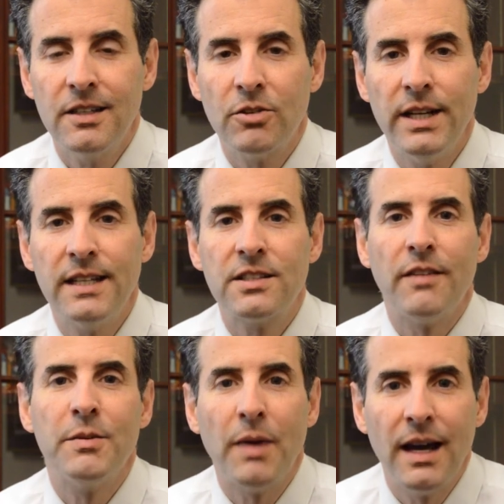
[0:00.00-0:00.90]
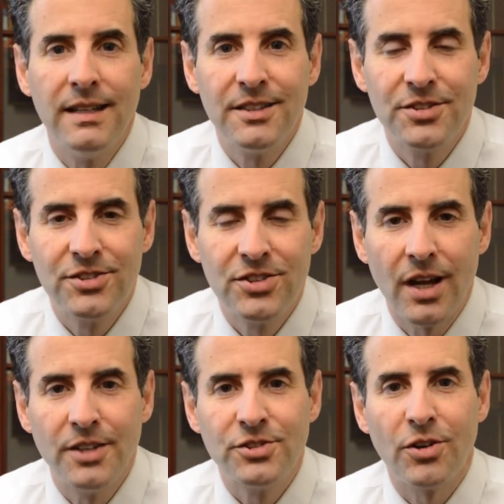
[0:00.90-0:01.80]
Greetings, everybody. This is
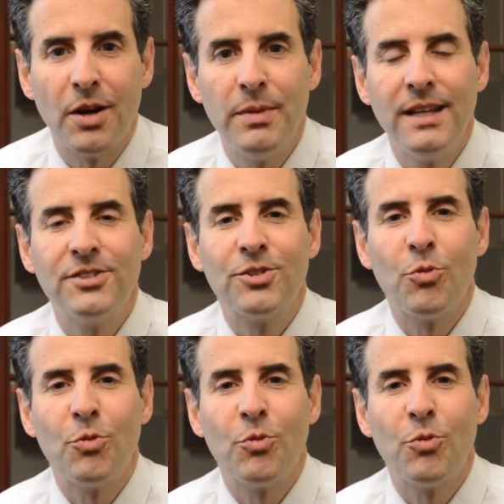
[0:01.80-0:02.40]
John Sarbanes